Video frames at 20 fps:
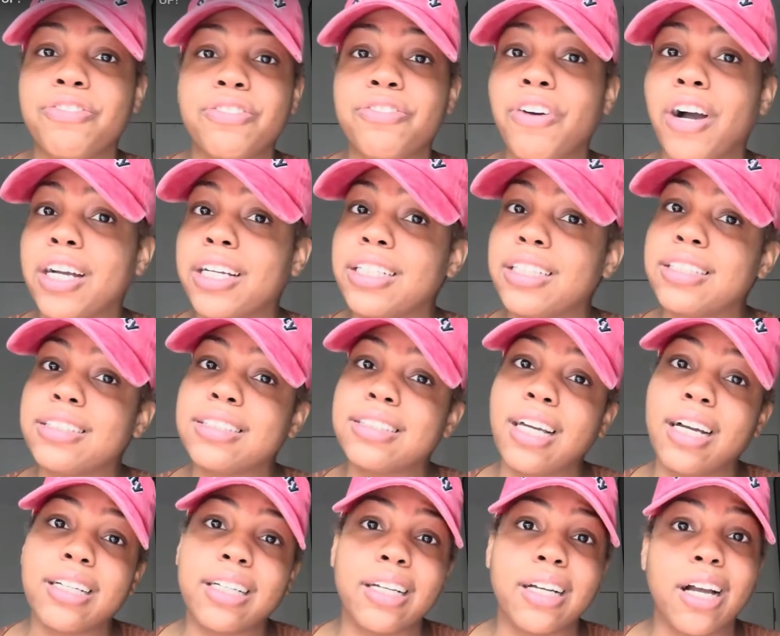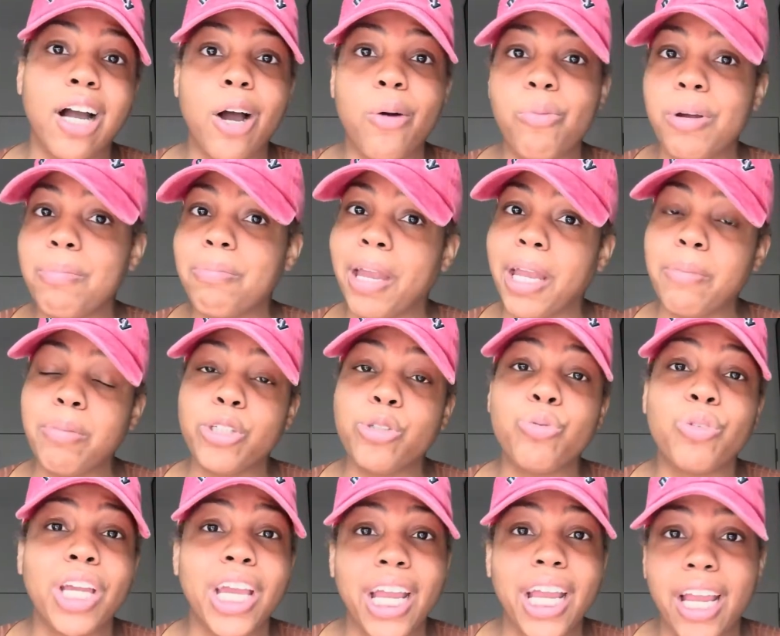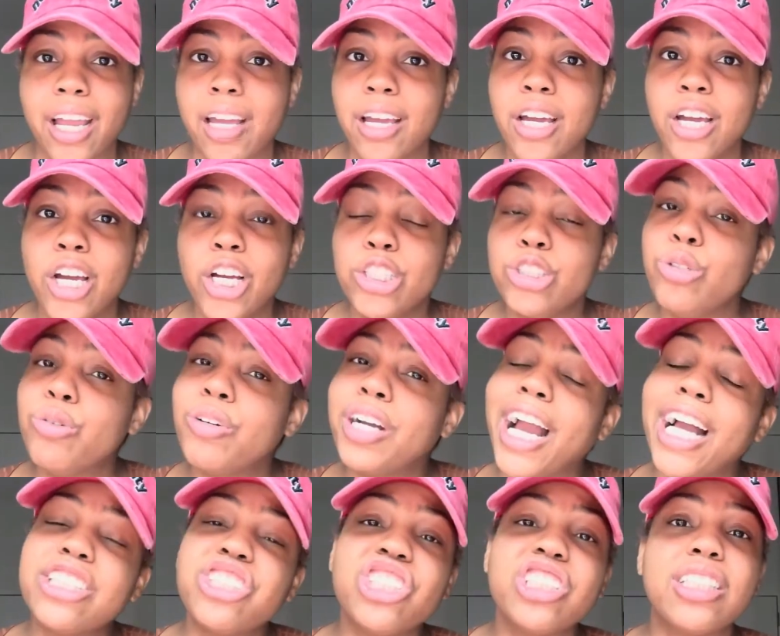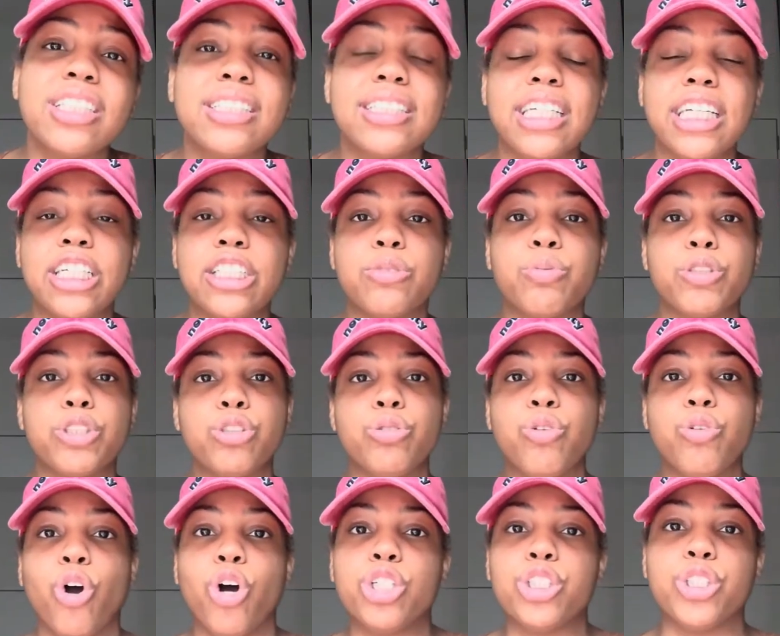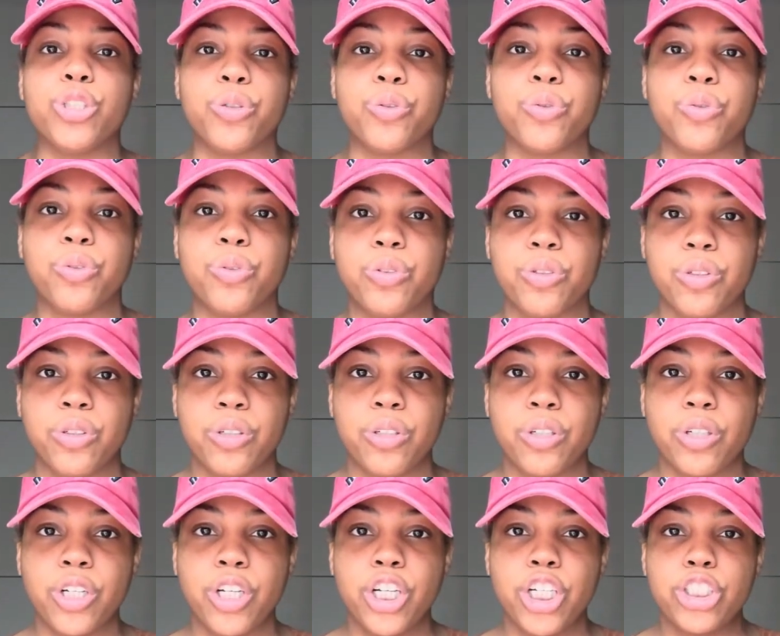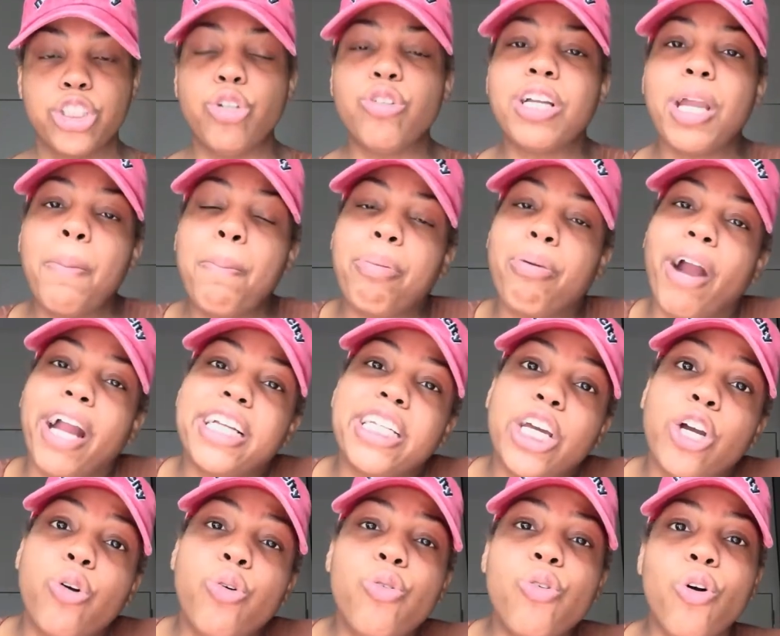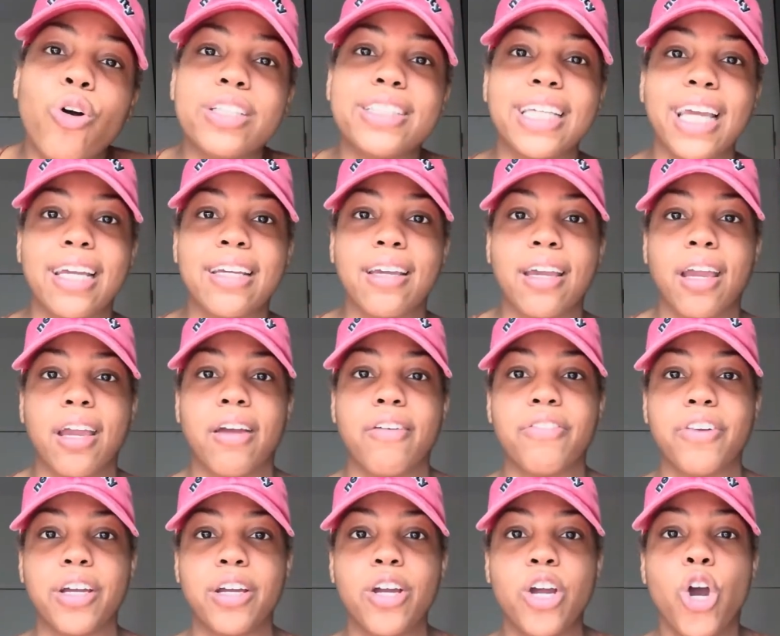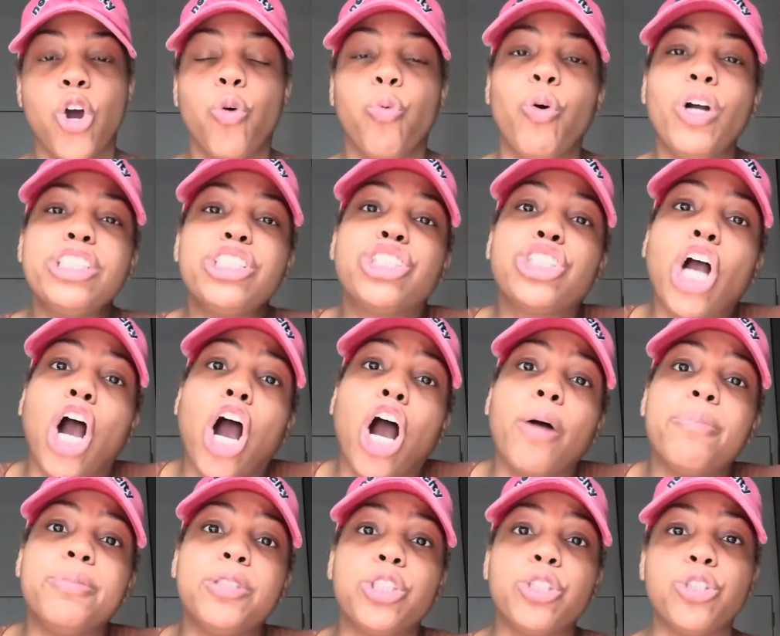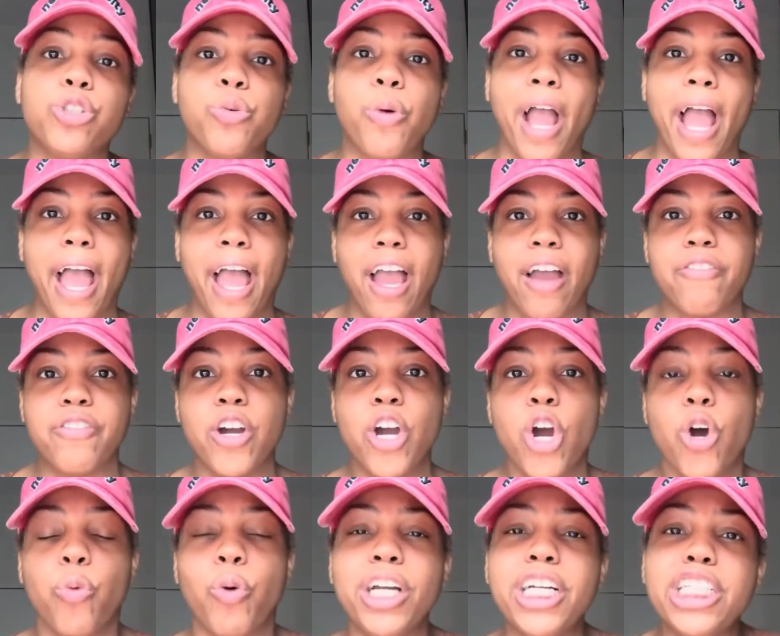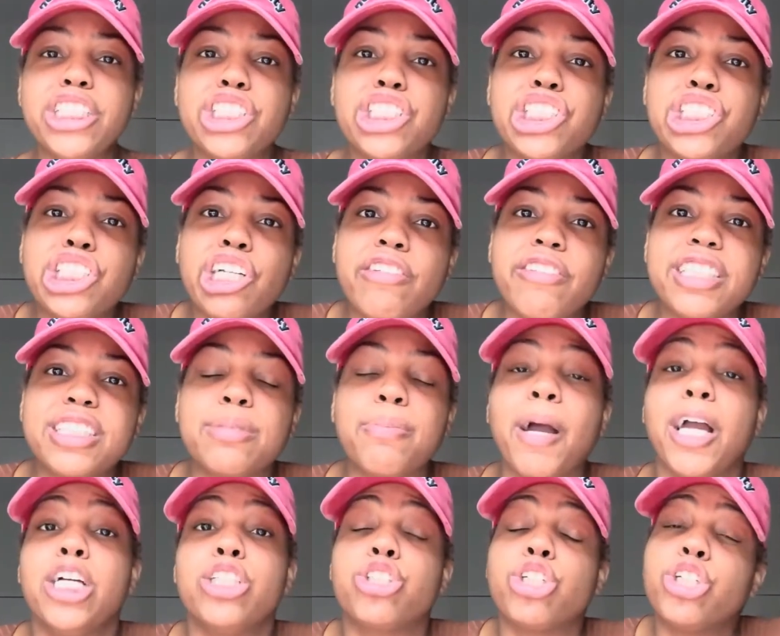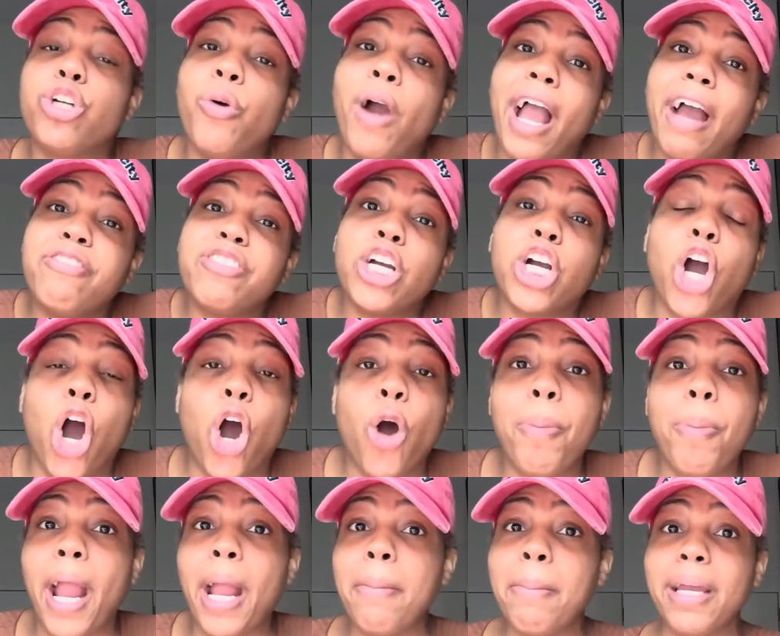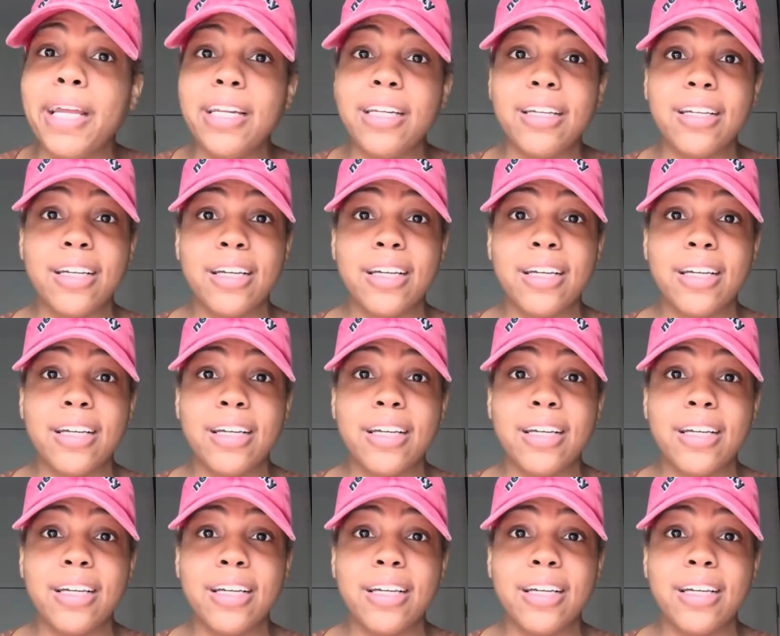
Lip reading: Fucking and sucking come with, baby. You can't. You catch a disease, what you gonna do? You get pregnant, who gonna take care of it? What job do you have? What insurance? Do you have the copayment